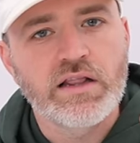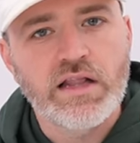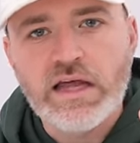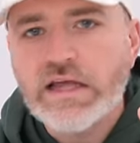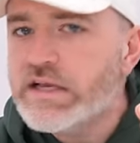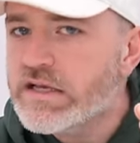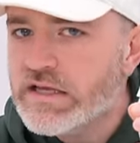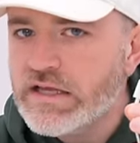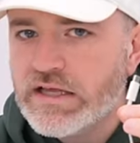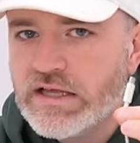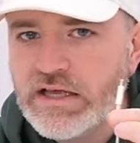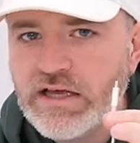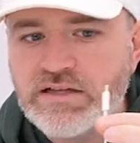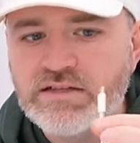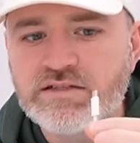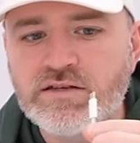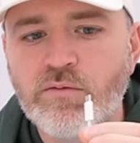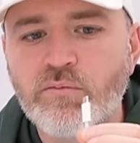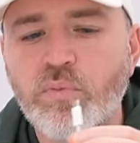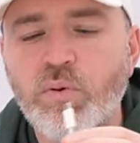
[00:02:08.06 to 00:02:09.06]
Lightning at
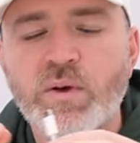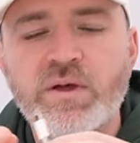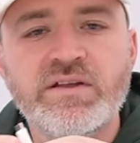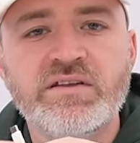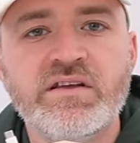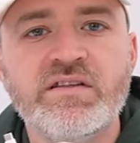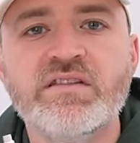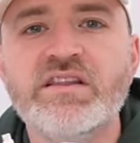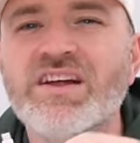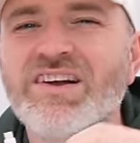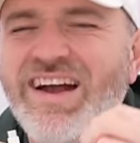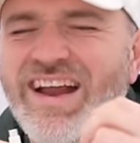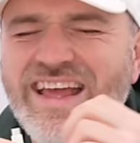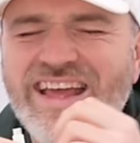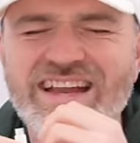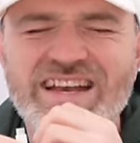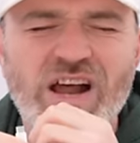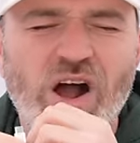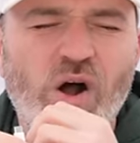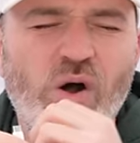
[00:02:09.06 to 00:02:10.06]
some point in there,
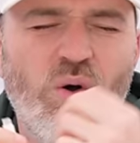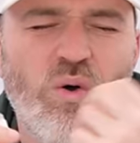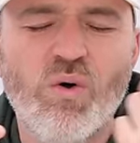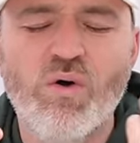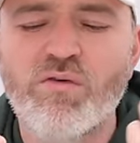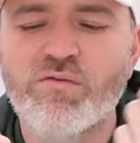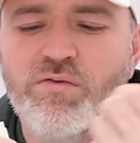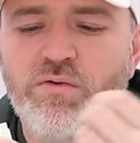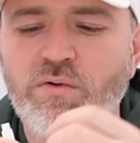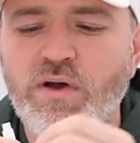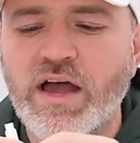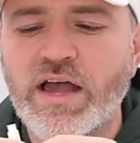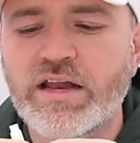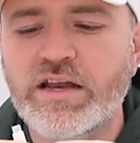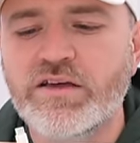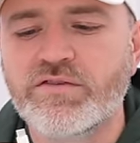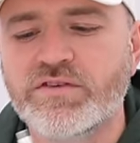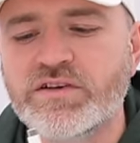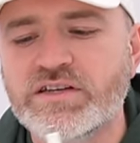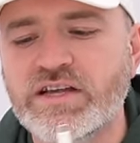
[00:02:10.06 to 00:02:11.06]
and a whole
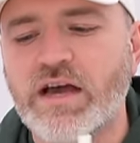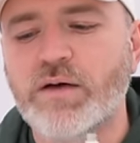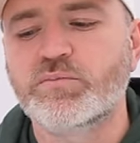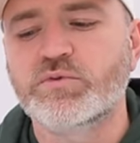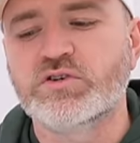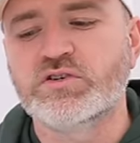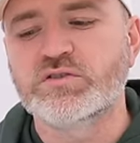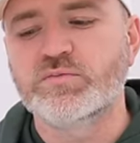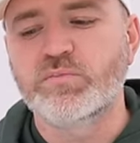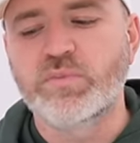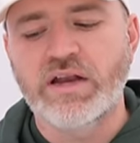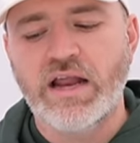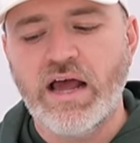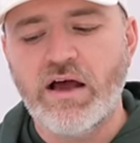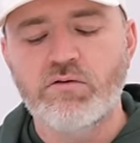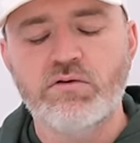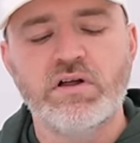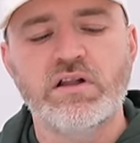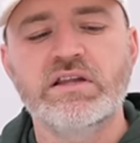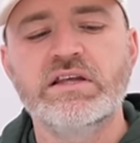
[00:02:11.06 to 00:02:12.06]
variety of adapters, but
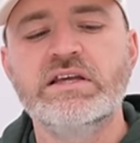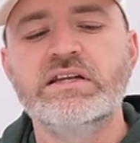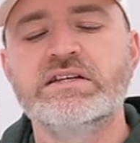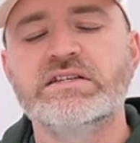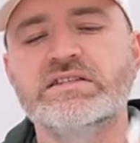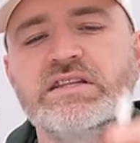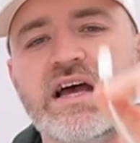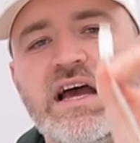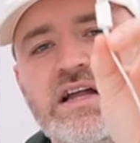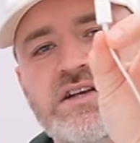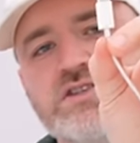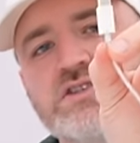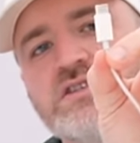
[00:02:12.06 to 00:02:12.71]
how clean is that?